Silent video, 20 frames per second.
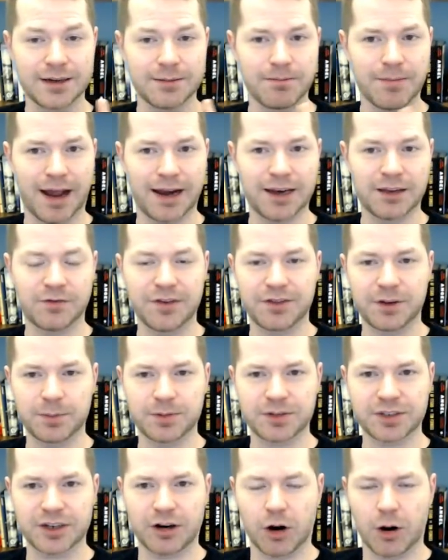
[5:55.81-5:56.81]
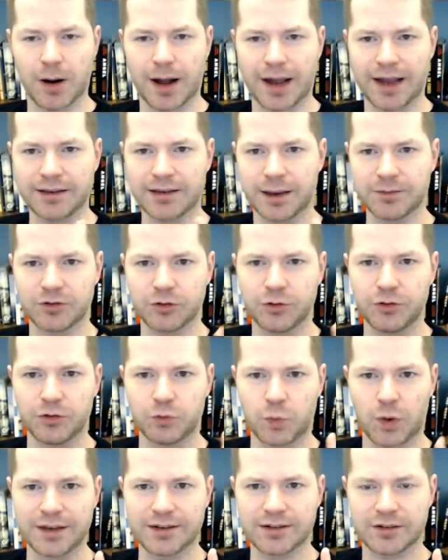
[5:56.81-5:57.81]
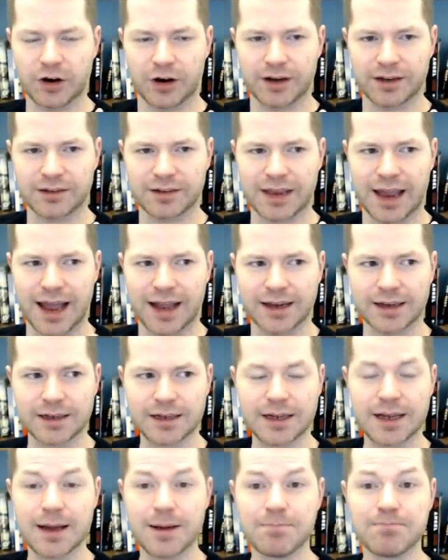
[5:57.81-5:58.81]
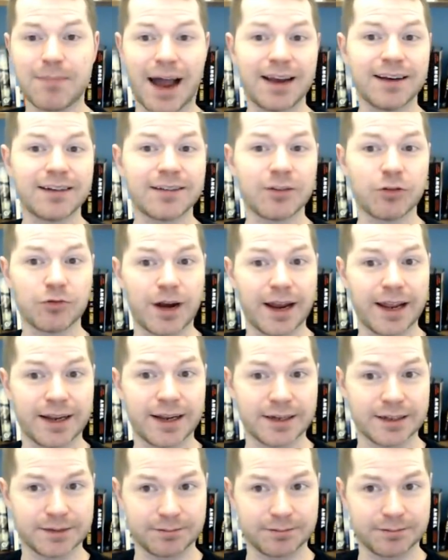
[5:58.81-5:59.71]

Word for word: Minus 50% ROI times two is one starting stack, minus the rake,